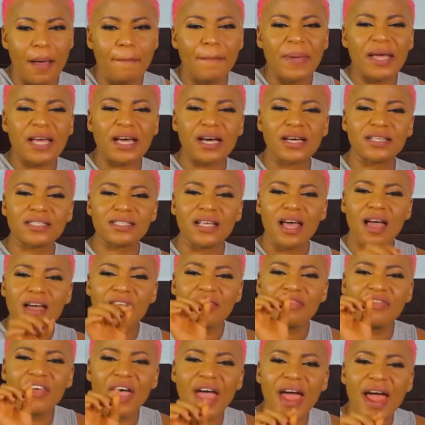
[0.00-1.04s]
because
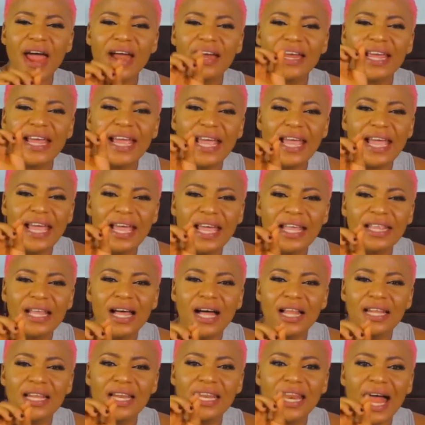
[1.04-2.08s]

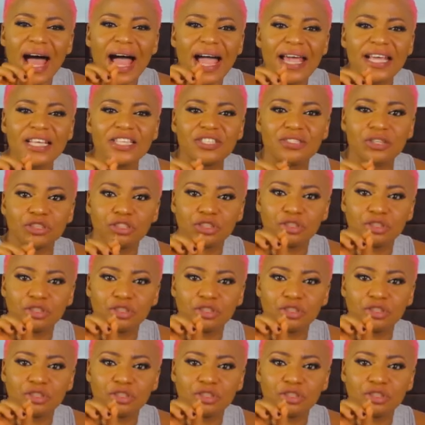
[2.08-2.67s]
therein lies your